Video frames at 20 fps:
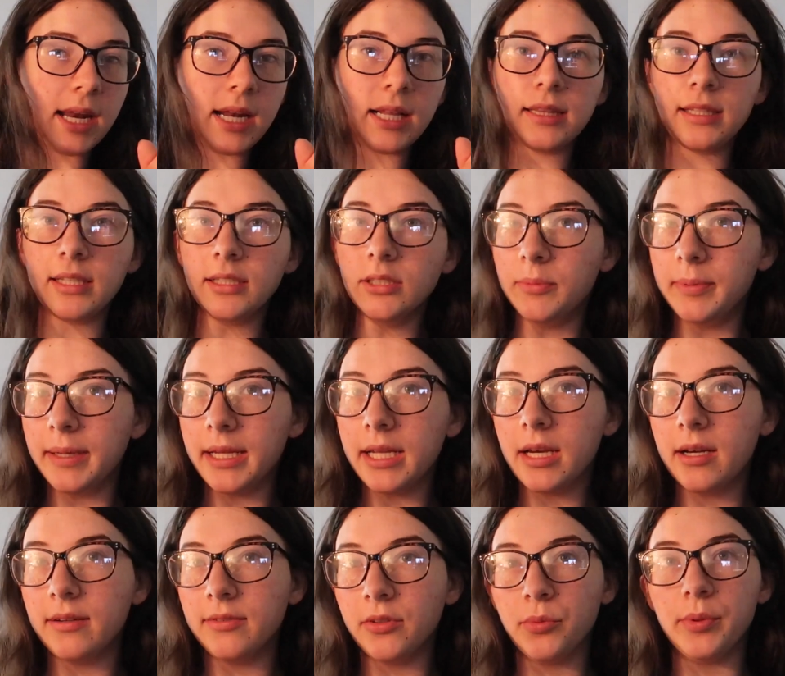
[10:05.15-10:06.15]
little bit
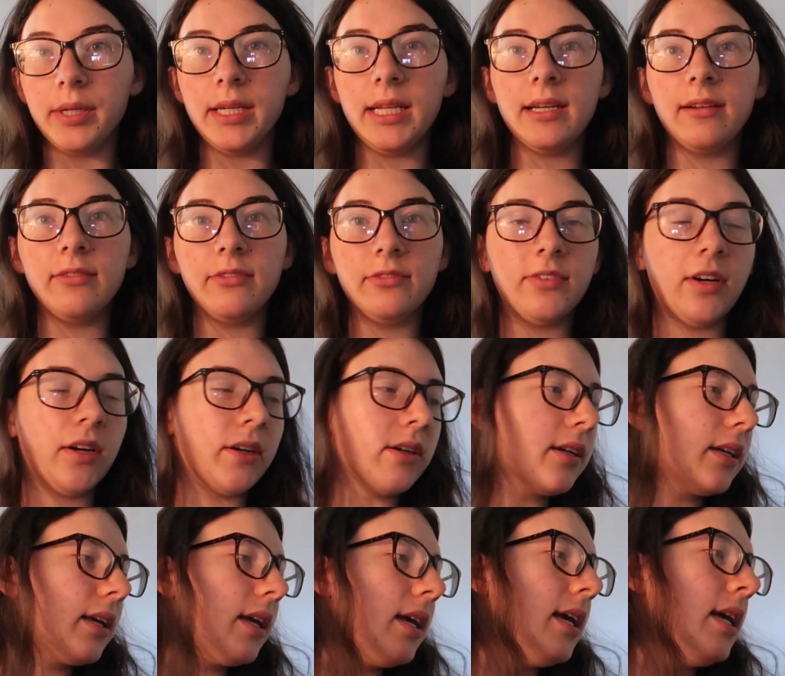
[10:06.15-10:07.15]
of a reading
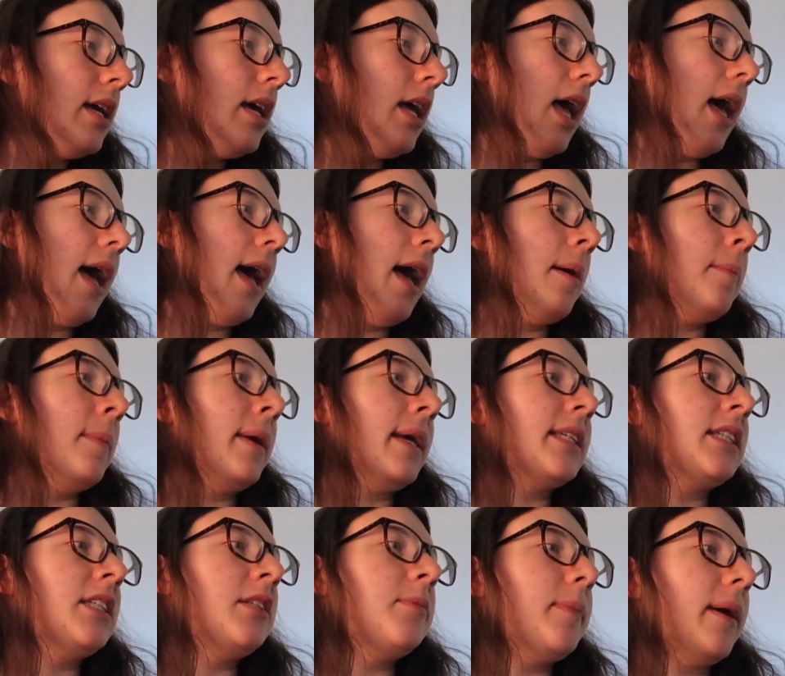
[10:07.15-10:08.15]
funk,
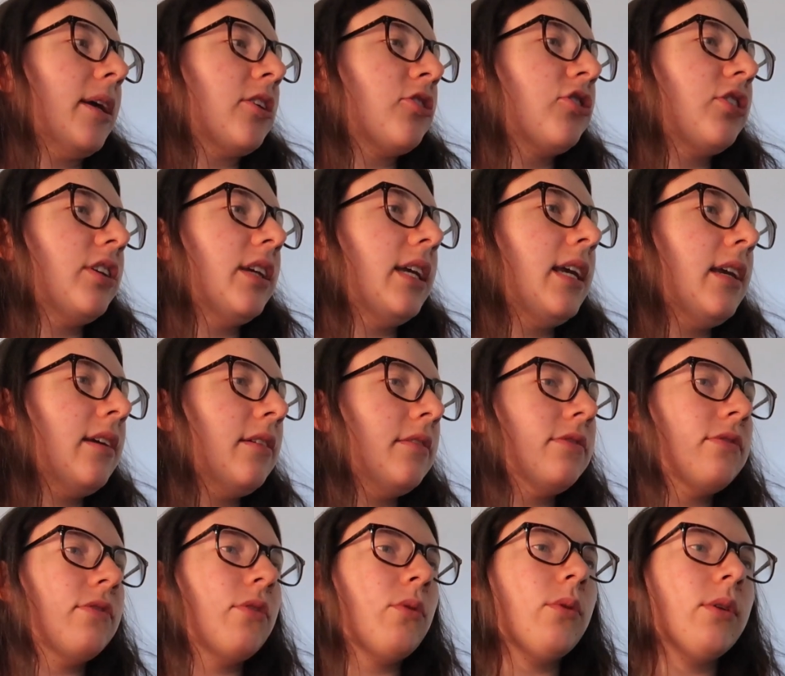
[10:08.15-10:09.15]
especially
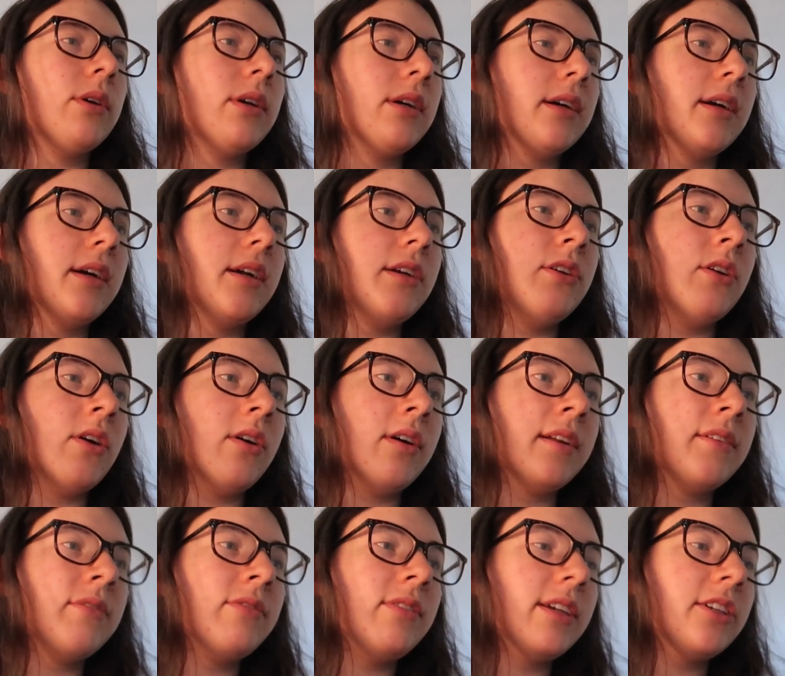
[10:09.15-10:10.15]
for
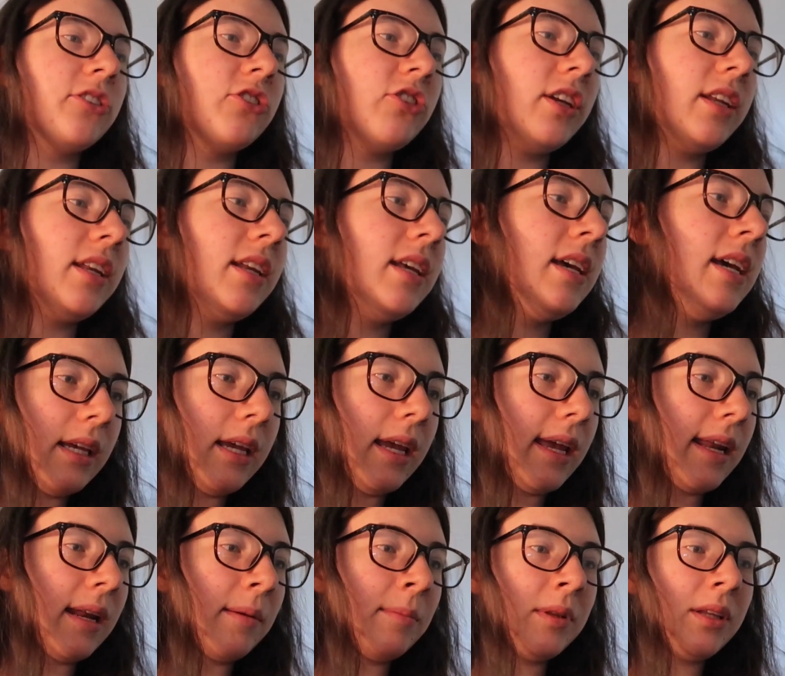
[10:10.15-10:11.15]
nonfiction,
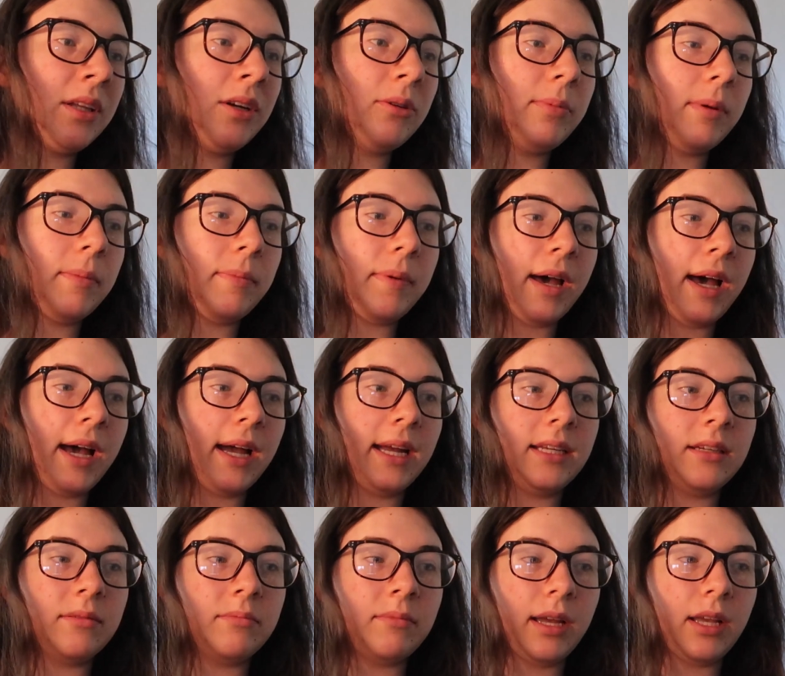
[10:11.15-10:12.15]
and I'm a little bit
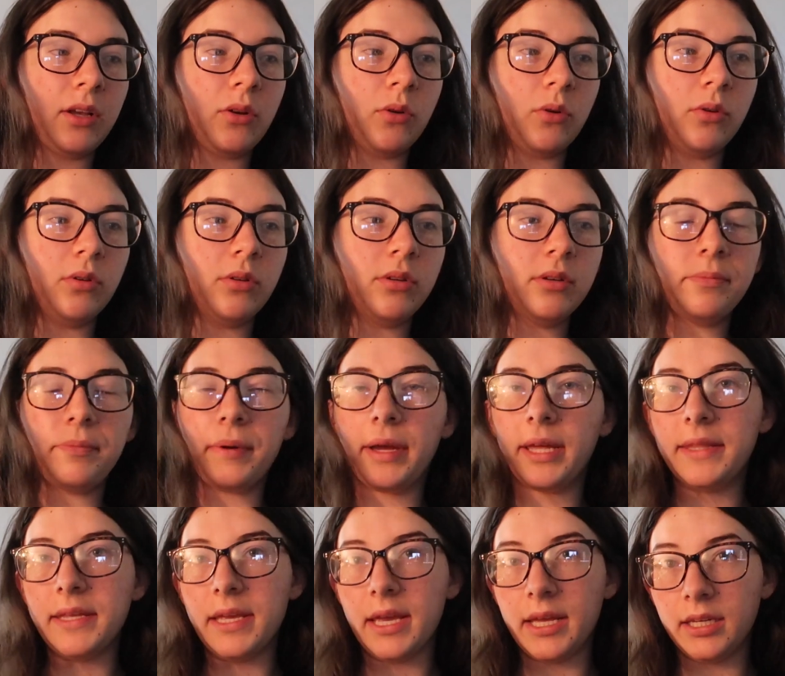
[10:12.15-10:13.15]
behind. My goal
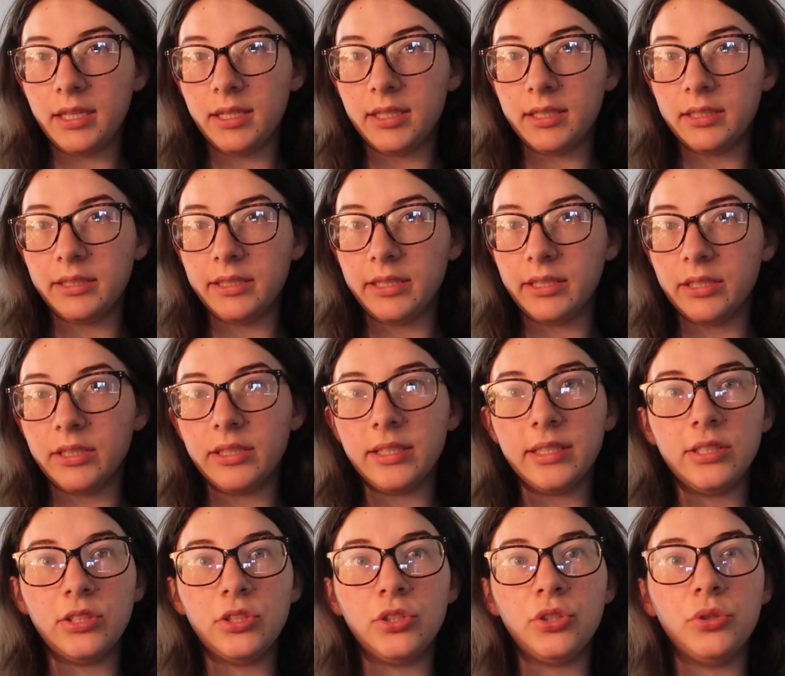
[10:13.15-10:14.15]
by the end of this year
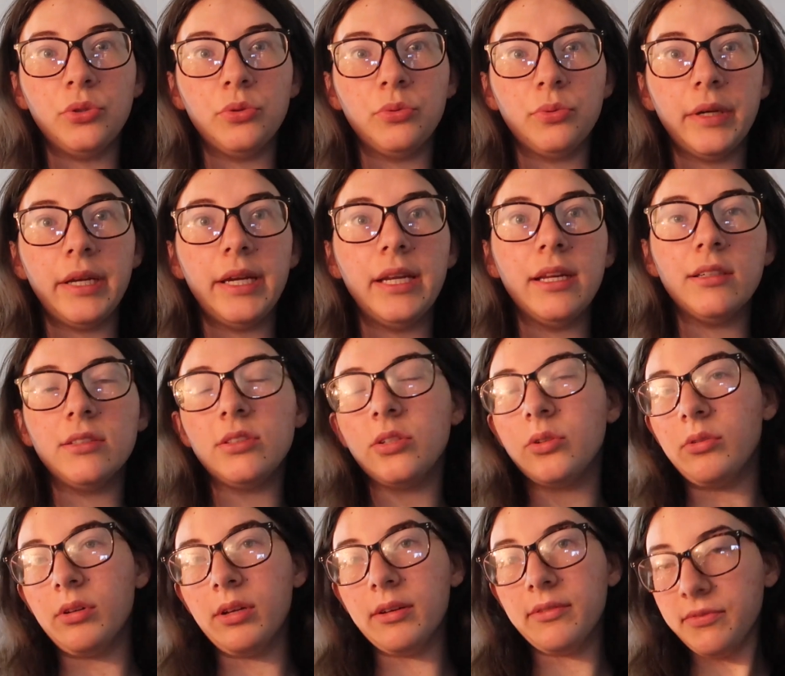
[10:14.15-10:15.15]
is to read a
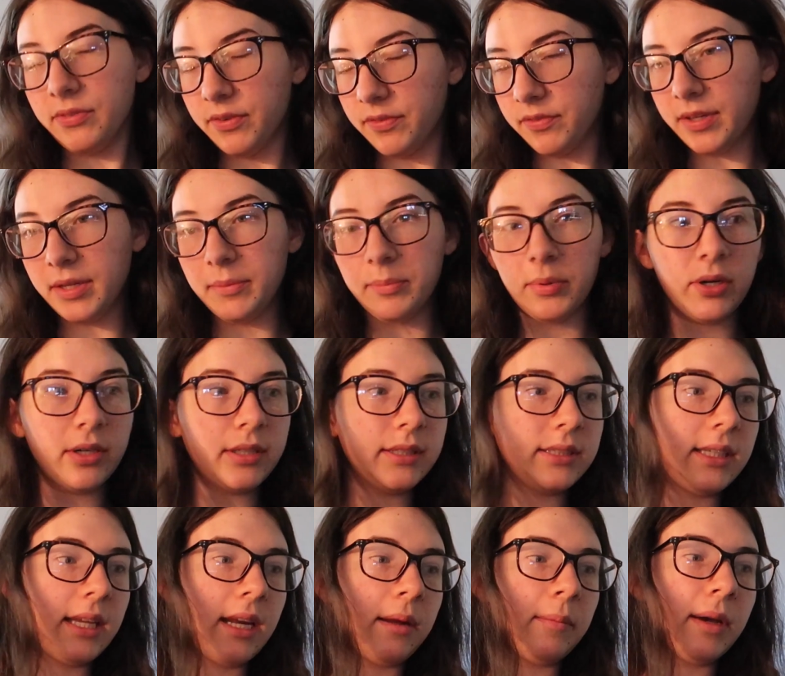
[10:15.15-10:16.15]
total of 50
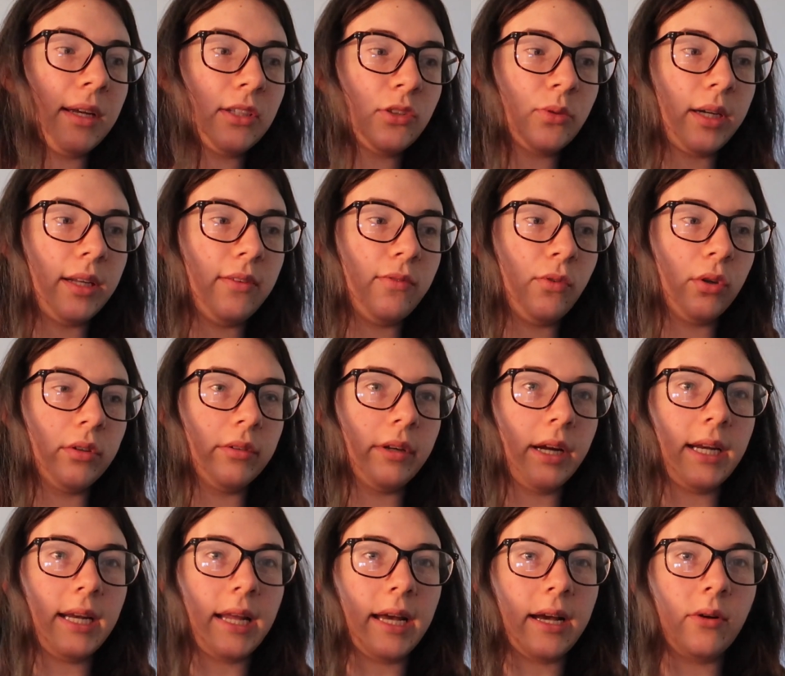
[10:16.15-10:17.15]
books, and I'm at 24
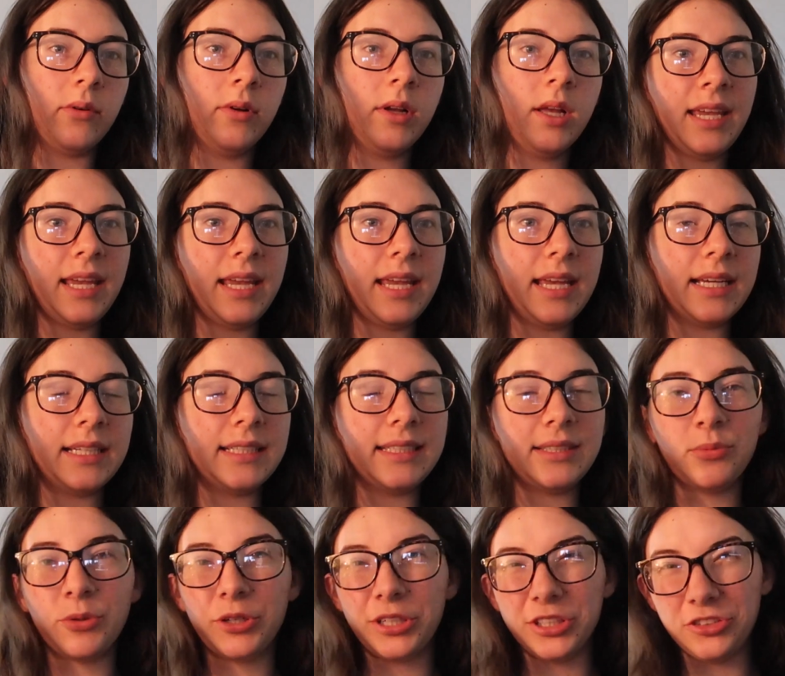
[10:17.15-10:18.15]
right now,
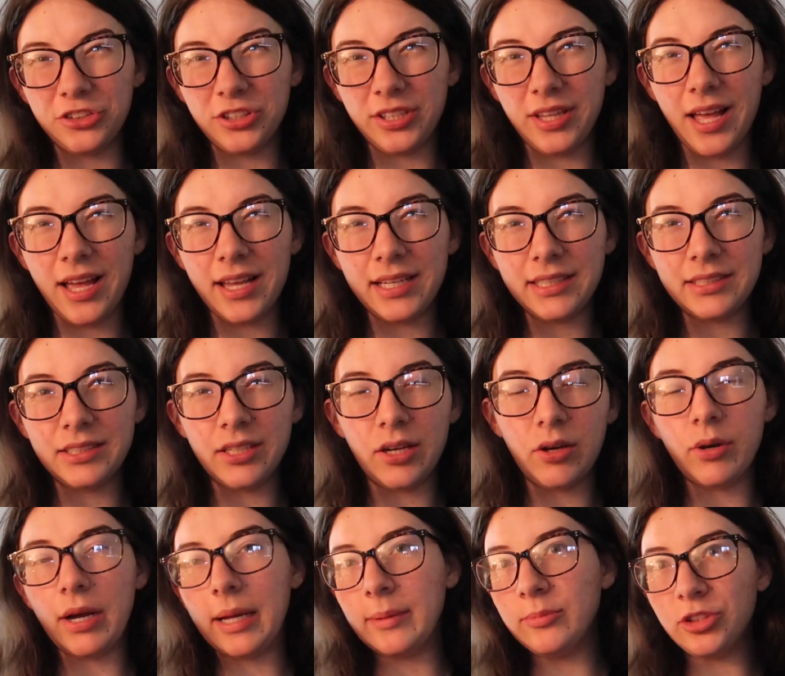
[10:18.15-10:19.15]
and we're in July,
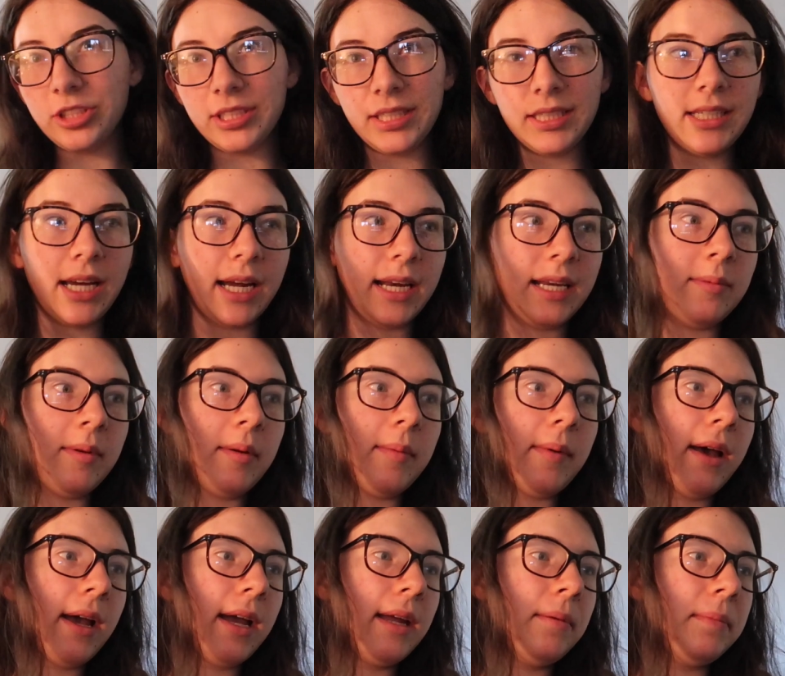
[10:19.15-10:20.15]
so I'm just a tiny bit
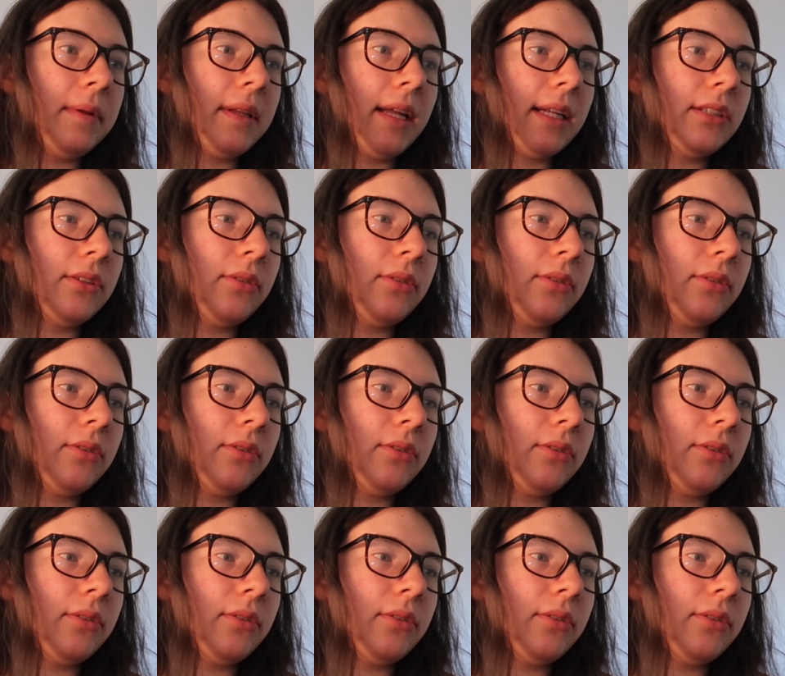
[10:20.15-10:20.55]
behind, but that's